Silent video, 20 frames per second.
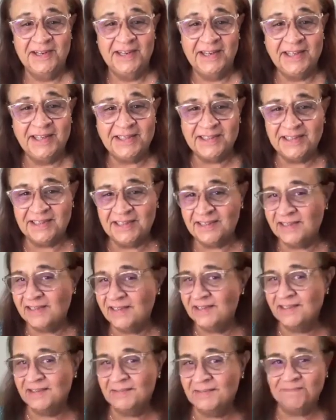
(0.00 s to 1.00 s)

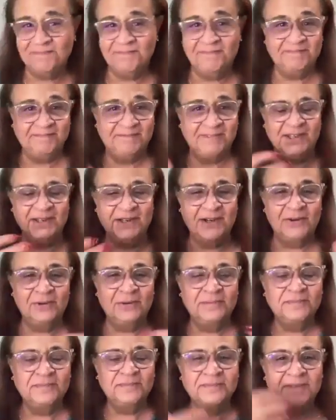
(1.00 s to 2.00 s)
It's, you
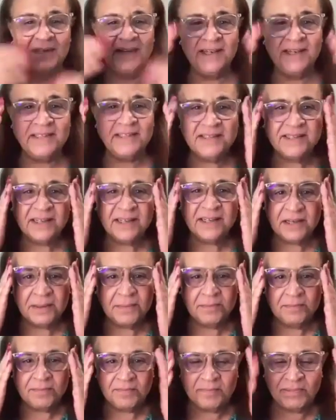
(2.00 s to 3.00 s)
know, it's a
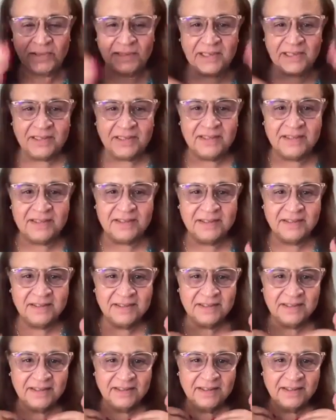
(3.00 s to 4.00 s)
complete
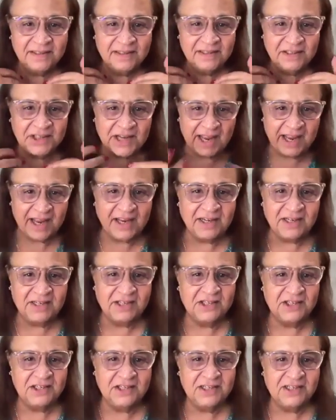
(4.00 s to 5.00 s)

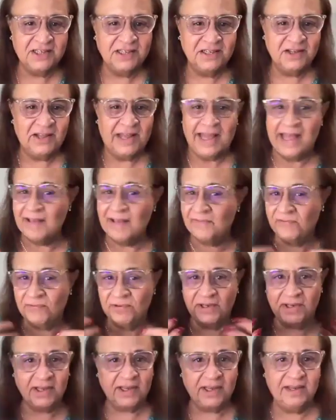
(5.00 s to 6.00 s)
change
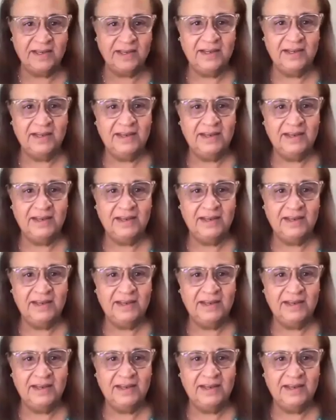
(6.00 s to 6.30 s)
every day,